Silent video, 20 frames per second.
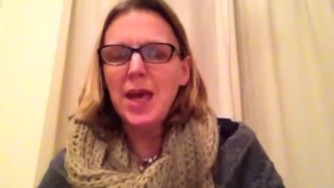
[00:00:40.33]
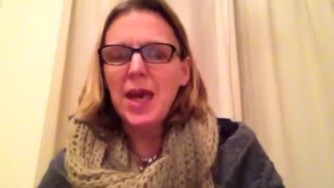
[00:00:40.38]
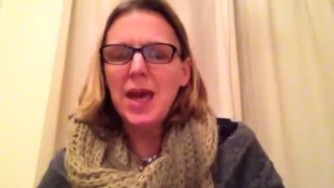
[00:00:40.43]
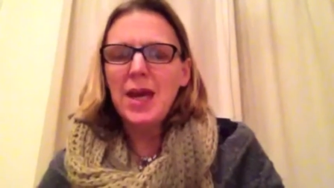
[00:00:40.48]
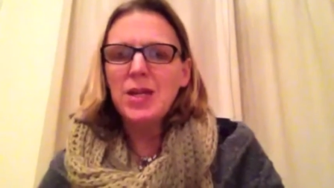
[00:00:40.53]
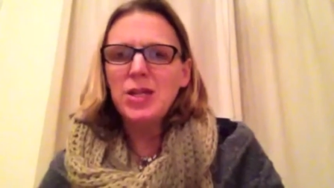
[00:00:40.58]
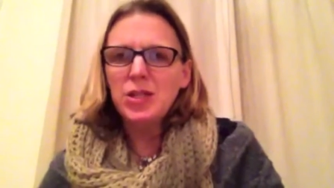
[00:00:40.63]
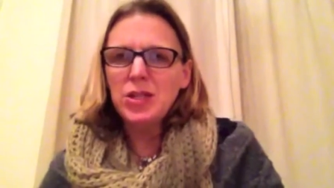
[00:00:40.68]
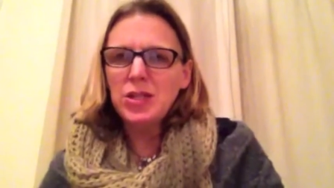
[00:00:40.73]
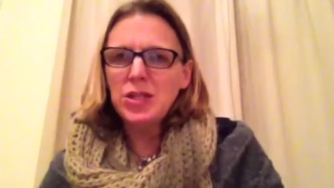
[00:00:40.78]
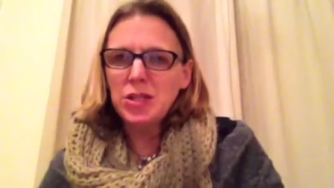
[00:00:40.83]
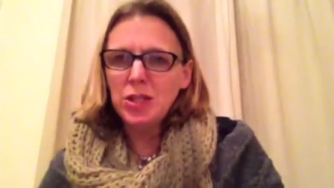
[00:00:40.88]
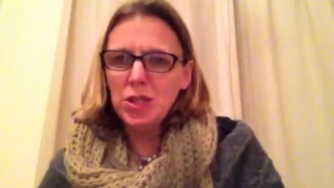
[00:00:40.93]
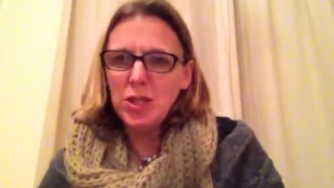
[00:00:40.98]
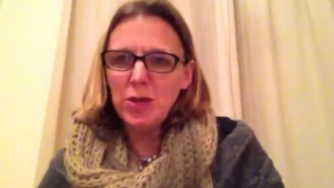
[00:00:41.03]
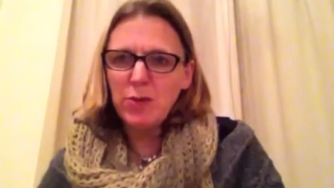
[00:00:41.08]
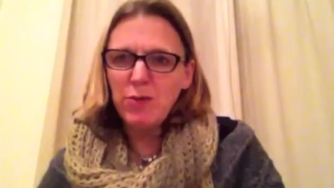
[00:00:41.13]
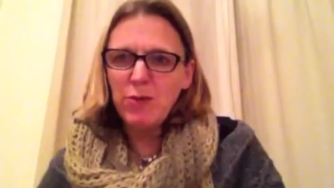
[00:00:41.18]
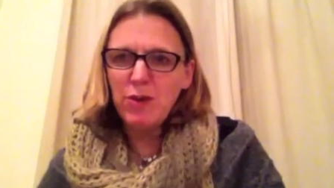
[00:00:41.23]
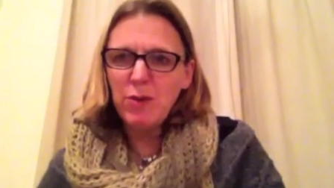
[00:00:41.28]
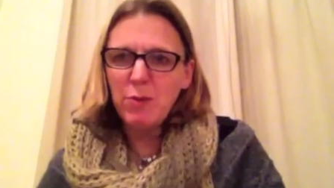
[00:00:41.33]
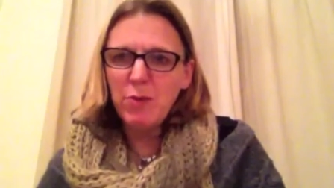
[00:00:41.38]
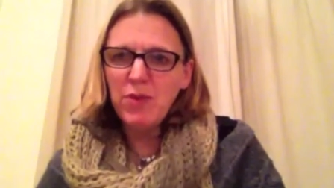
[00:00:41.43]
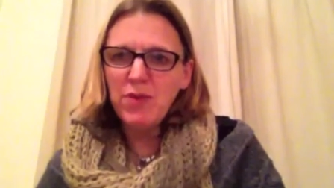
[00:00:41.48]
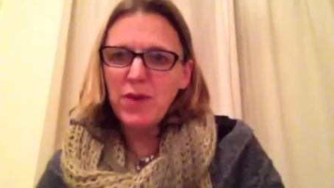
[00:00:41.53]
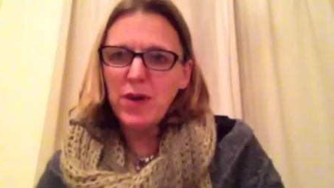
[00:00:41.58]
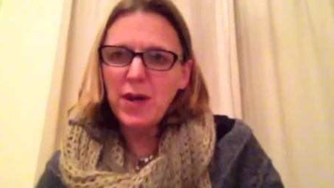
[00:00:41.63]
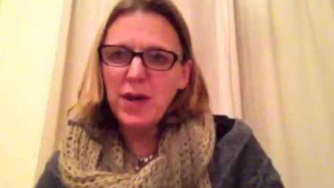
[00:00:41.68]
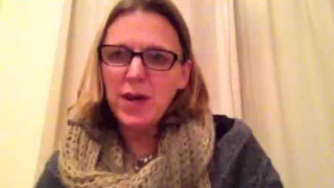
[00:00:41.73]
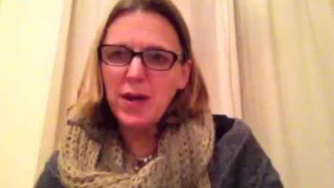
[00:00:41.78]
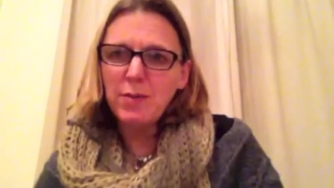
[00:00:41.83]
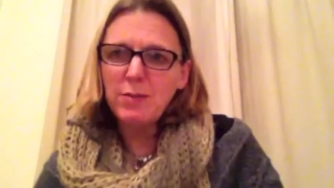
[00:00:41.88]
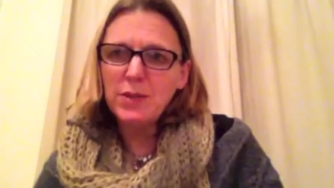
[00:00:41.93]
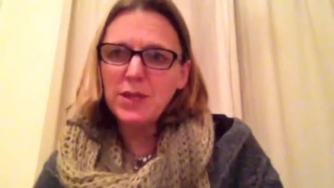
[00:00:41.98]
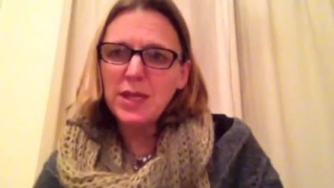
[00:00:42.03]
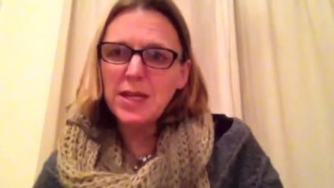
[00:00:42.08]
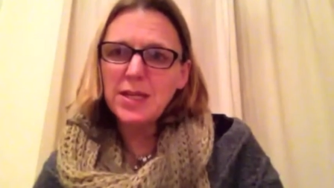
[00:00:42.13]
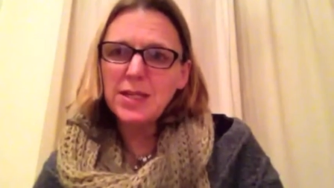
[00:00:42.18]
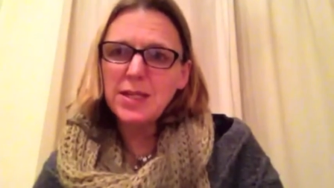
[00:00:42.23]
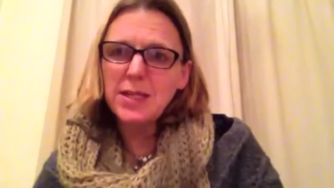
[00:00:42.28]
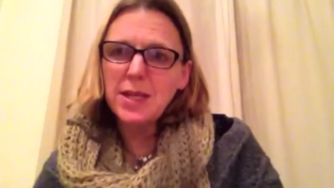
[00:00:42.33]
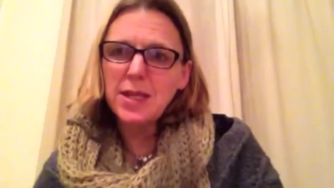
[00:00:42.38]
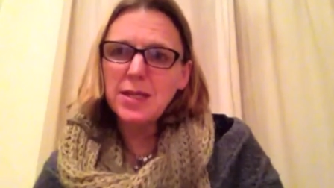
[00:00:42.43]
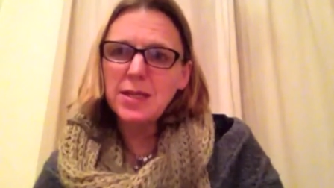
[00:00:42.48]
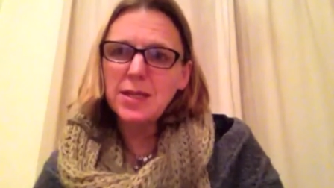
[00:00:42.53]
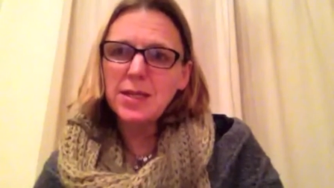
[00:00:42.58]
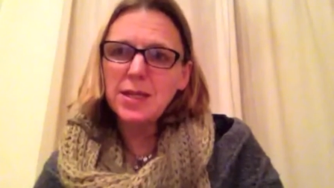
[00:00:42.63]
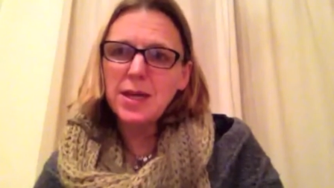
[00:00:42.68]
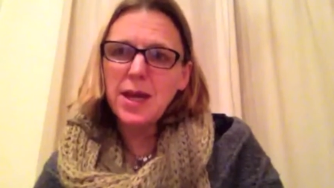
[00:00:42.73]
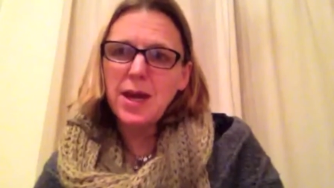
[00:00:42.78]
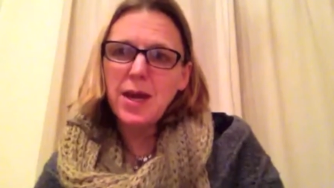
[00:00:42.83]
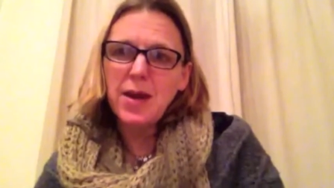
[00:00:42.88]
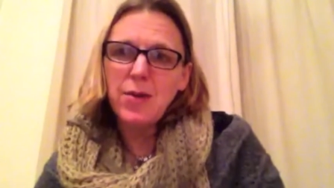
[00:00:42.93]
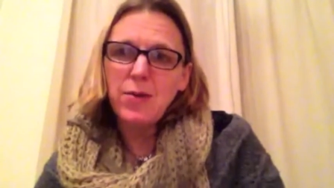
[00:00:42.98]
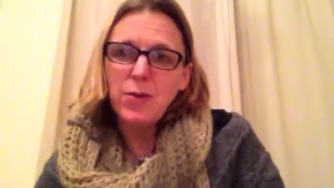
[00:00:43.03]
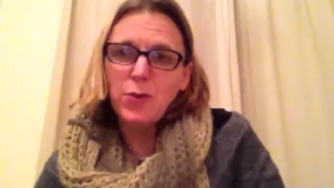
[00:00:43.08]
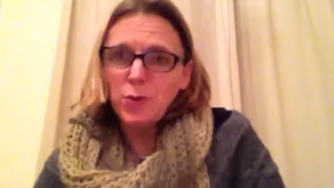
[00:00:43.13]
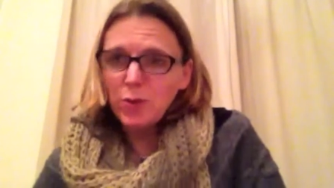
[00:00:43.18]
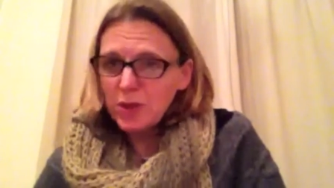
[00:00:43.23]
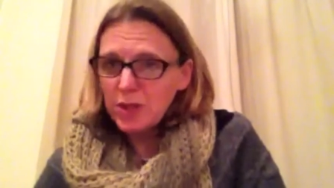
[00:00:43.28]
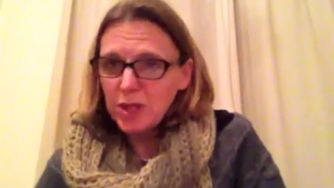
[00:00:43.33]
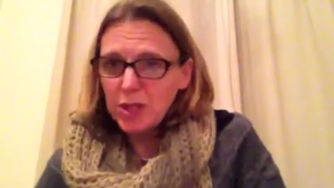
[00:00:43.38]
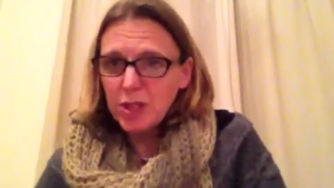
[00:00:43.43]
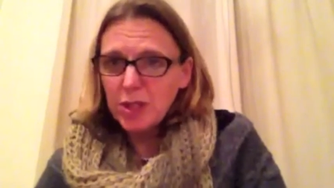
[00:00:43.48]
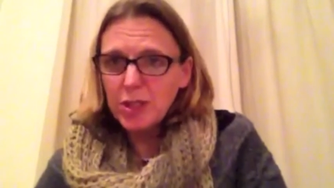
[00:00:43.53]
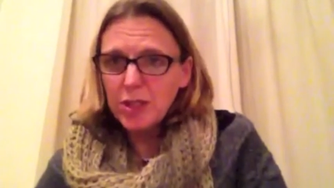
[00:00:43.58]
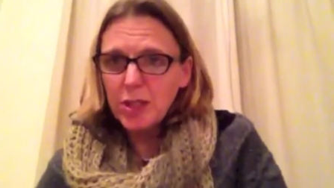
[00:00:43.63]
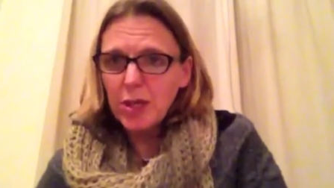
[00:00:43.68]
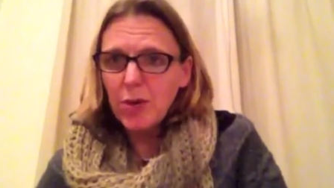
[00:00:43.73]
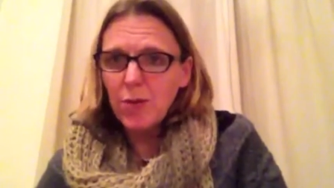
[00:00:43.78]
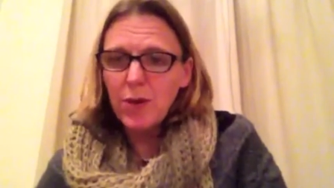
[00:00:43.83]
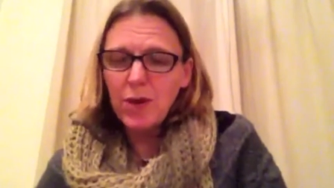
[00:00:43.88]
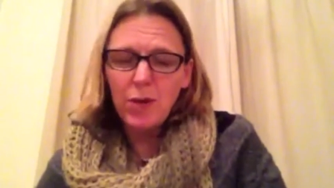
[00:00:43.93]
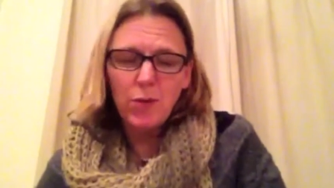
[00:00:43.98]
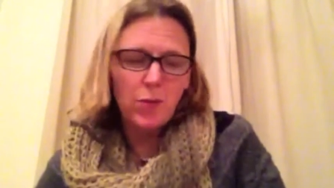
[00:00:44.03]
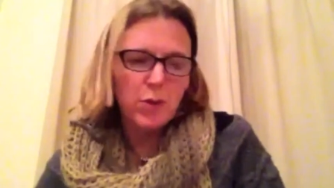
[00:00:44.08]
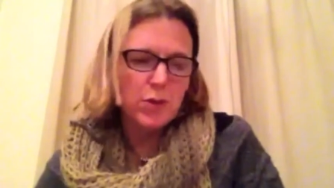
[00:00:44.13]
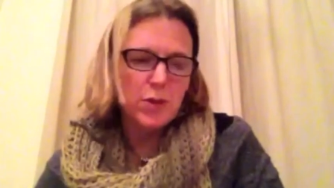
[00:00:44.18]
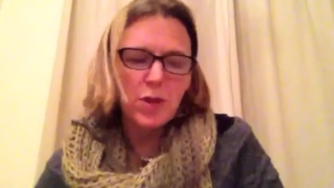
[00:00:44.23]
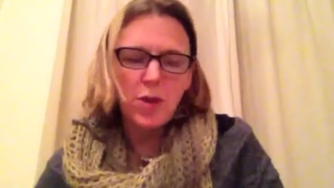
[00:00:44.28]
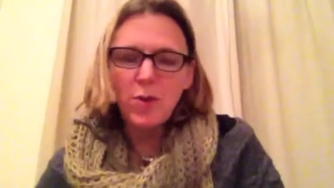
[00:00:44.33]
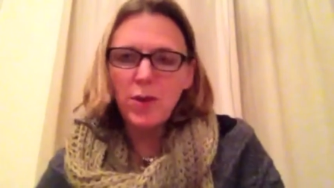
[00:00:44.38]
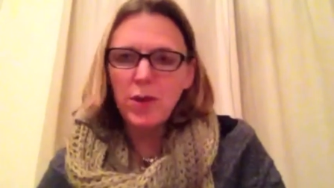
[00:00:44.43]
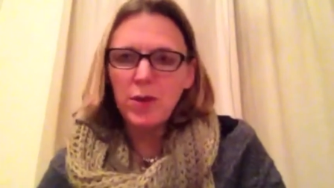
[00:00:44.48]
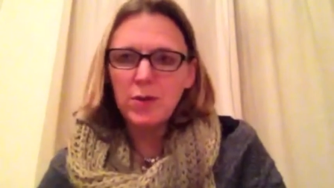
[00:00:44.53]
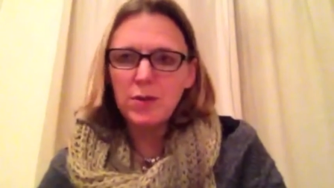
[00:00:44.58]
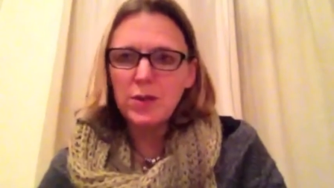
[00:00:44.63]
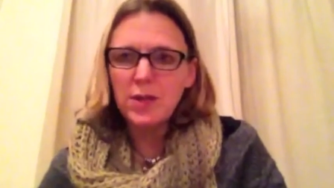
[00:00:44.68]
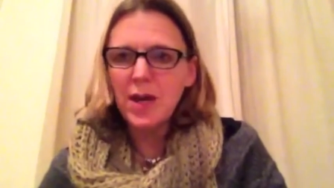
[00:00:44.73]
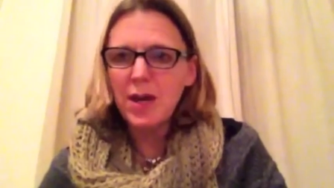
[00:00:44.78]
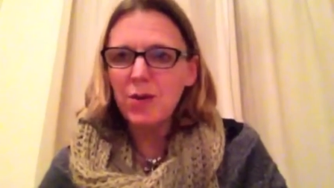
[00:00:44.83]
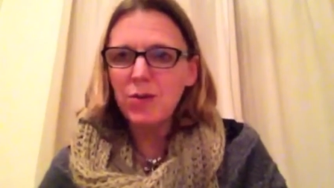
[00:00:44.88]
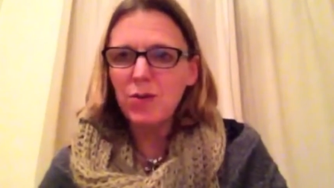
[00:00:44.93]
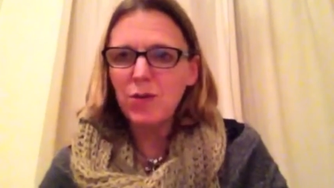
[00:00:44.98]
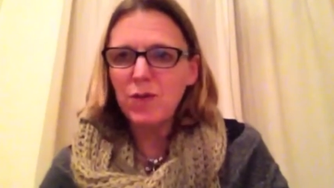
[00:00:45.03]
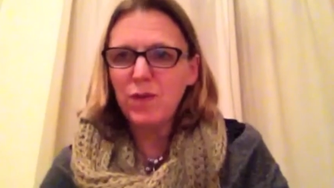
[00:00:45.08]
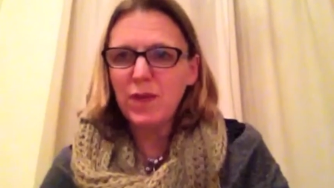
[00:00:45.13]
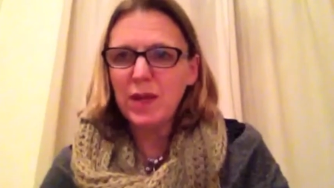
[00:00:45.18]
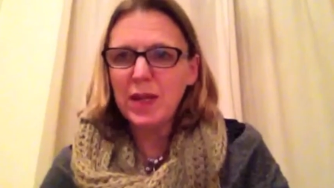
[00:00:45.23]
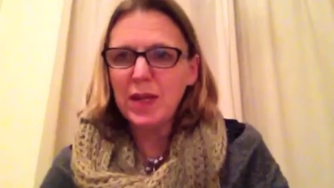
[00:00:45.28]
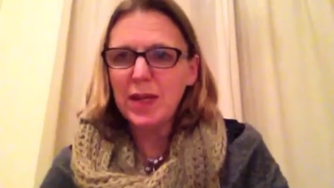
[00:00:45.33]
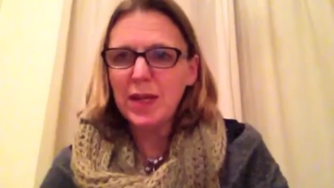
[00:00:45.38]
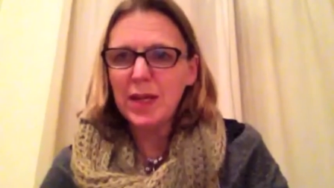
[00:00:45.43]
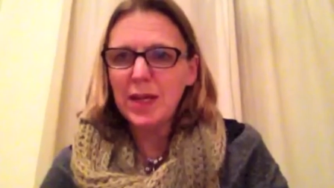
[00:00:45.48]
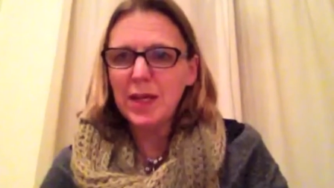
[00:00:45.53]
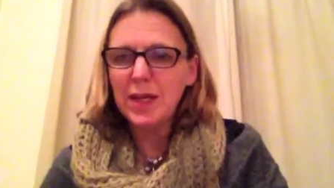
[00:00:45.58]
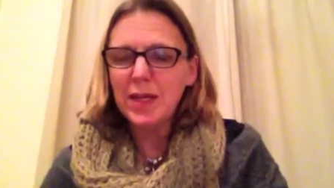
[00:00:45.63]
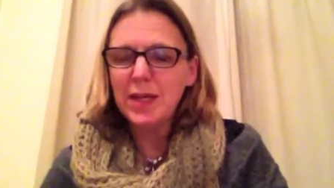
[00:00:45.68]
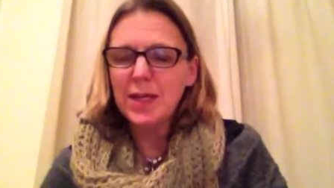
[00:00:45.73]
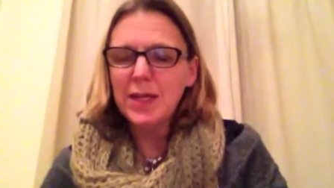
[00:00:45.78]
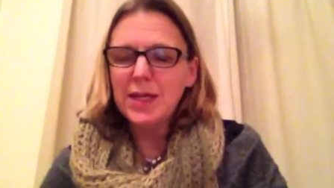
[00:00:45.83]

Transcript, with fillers: and just to generally provide updates as to how your condition's going, what's going on, how you're feeling.